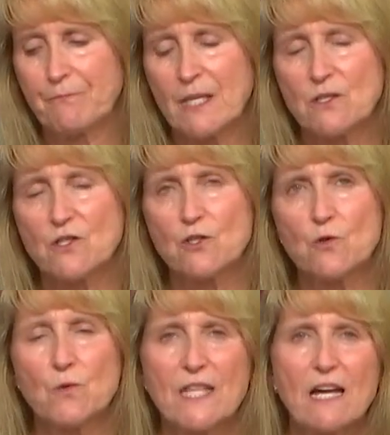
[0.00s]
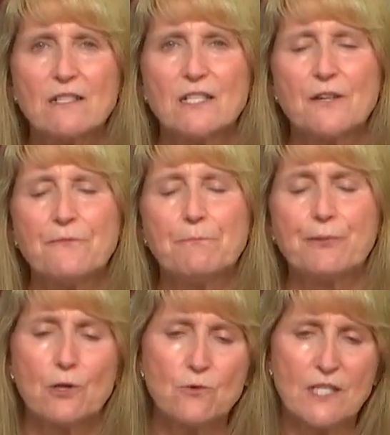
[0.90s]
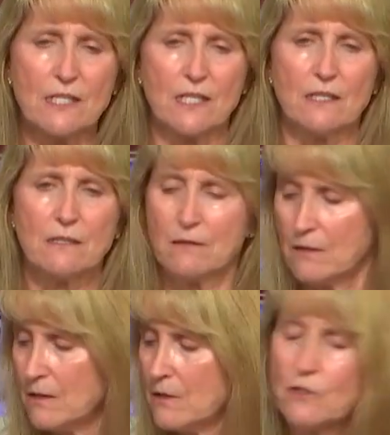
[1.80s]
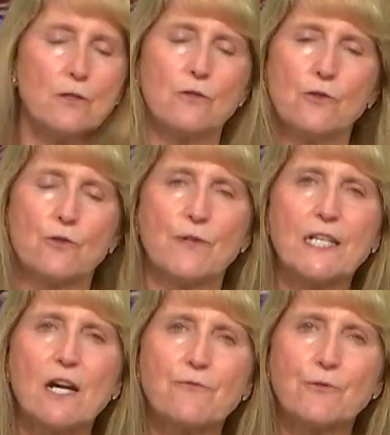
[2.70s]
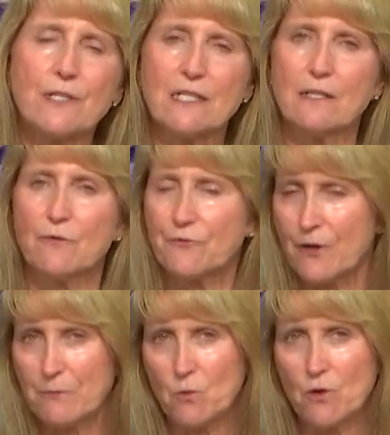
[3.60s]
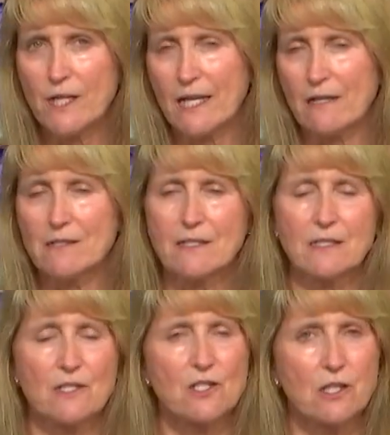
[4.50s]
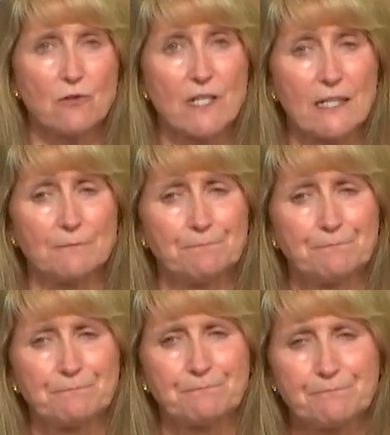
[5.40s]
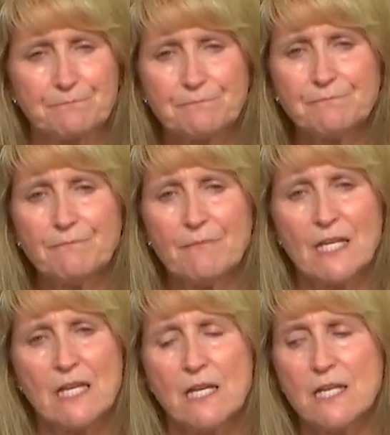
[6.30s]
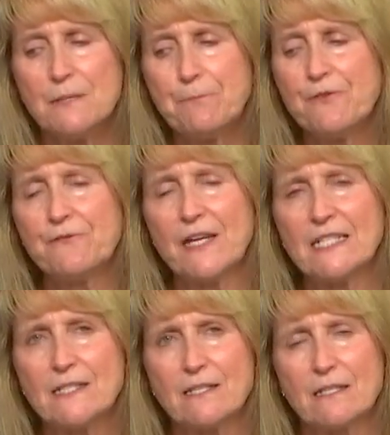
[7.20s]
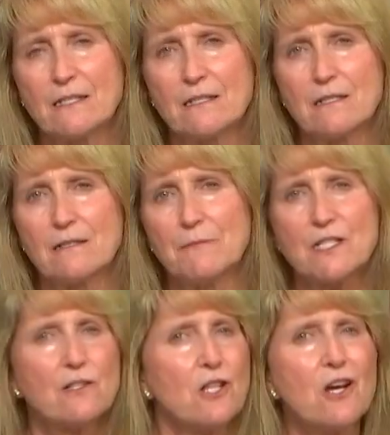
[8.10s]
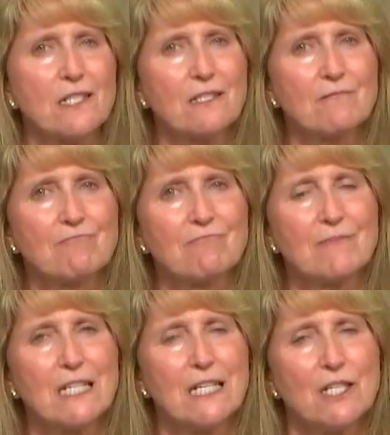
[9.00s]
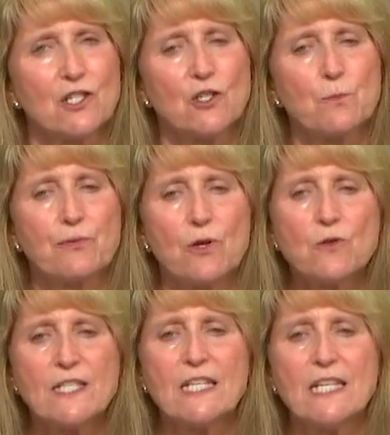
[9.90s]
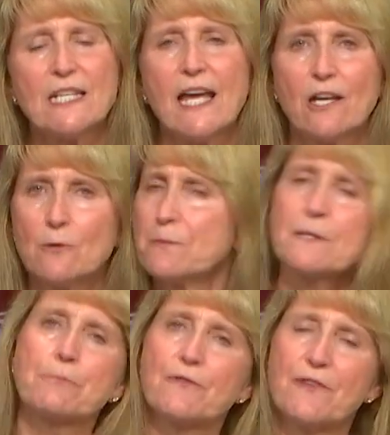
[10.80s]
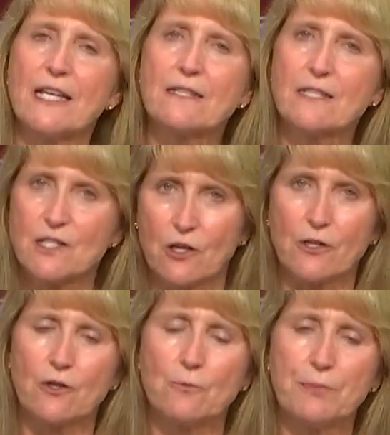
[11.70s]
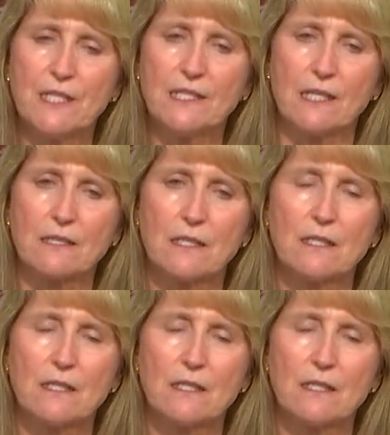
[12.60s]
So without enough protein, your recovery from a workout is going to slow down. It prevents muscle loss. So protein helps prevent the sarcopenia.